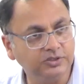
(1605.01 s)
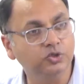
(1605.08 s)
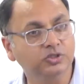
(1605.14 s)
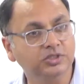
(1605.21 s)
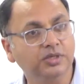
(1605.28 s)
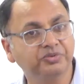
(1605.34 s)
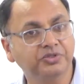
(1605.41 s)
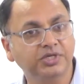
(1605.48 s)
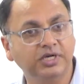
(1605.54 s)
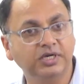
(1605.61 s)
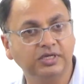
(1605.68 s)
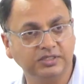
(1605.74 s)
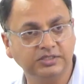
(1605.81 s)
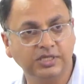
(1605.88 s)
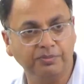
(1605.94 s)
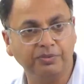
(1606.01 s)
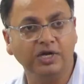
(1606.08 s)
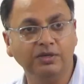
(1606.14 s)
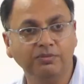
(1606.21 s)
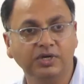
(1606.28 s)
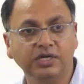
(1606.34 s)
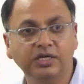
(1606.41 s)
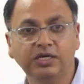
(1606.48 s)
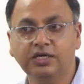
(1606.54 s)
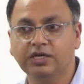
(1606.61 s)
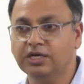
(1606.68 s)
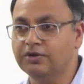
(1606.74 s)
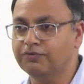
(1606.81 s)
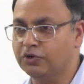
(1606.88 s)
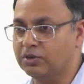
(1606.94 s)
So substrate is the primary
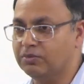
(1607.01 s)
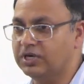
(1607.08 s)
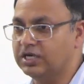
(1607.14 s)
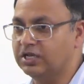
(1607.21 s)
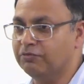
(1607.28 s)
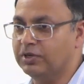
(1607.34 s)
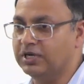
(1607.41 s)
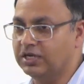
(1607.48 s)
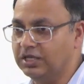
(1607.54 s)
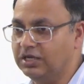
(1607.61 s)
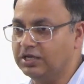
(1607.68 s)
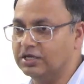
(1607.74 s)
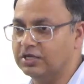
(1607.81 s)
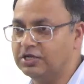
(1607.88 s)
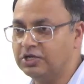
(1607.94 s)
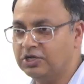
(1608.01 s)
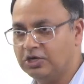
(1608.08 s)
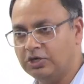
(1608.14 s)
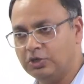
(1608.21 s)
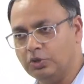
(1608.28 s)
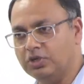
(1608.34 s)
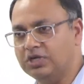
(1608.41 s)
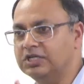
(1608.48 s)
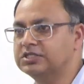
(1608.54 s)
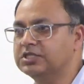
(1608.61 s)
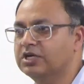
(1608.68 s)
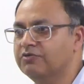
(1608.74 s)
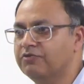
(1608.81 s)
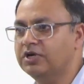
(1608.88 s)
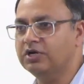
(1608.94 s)
informative material to
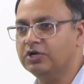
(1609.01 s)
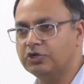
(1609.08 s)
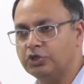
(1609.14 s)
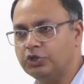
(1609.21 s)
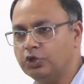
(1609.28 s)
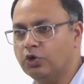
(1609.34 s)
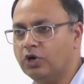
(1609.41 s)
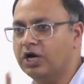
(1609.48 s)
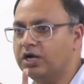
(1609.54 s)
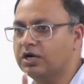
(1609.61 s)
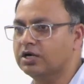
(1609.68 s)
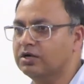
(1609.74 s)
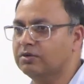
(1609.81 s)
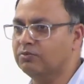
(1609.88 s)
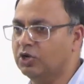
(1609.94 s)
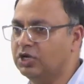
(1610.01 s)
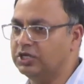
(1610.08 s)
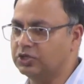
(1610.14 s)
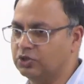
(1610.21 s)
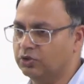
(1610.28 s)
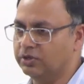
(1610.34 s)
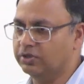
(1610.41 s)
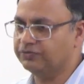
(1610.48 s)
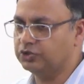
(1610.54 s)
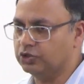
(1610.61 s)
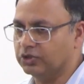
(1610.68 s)
discover your molecule of